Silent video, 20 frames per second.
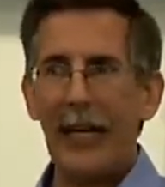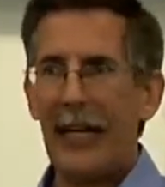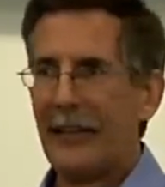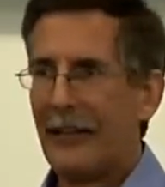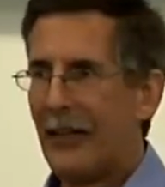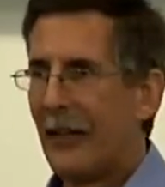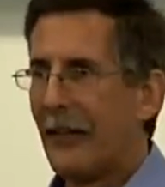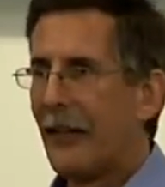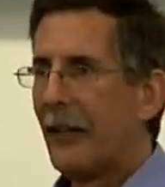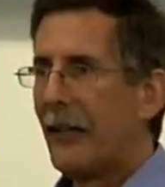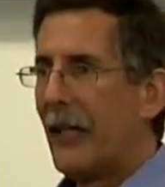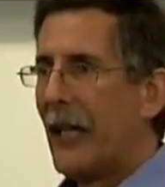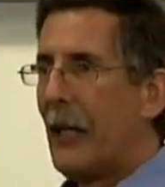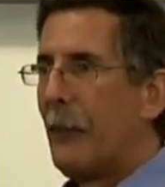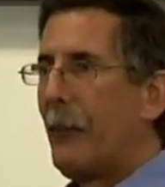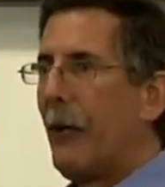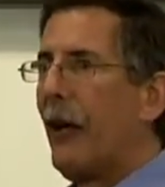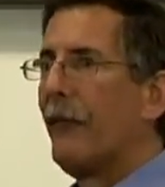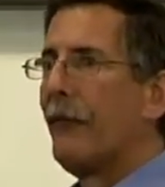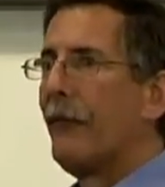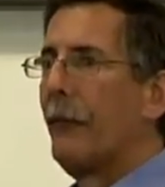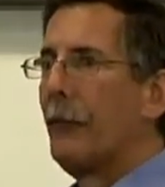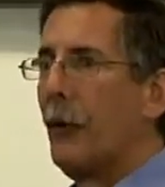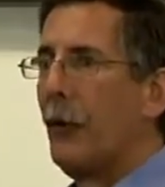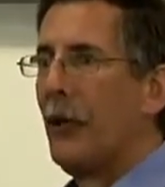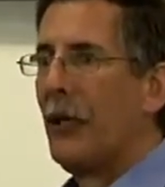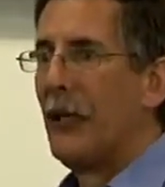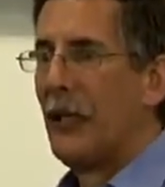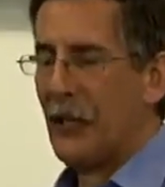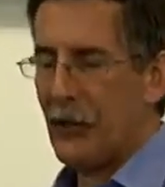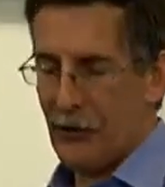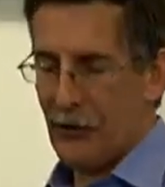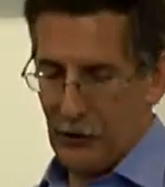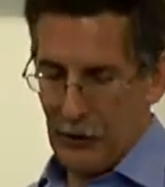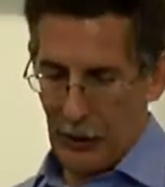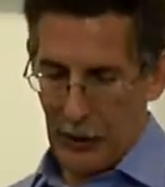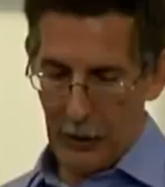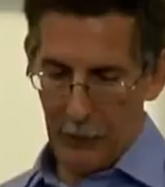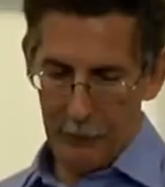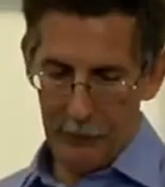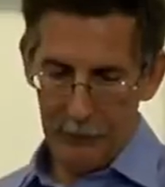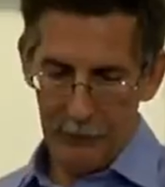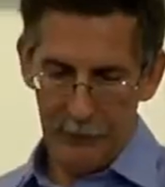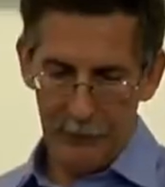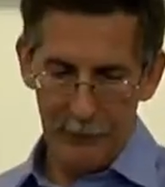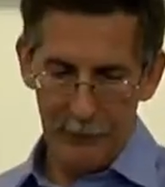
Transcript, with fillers: it didn't keep him from doing his job.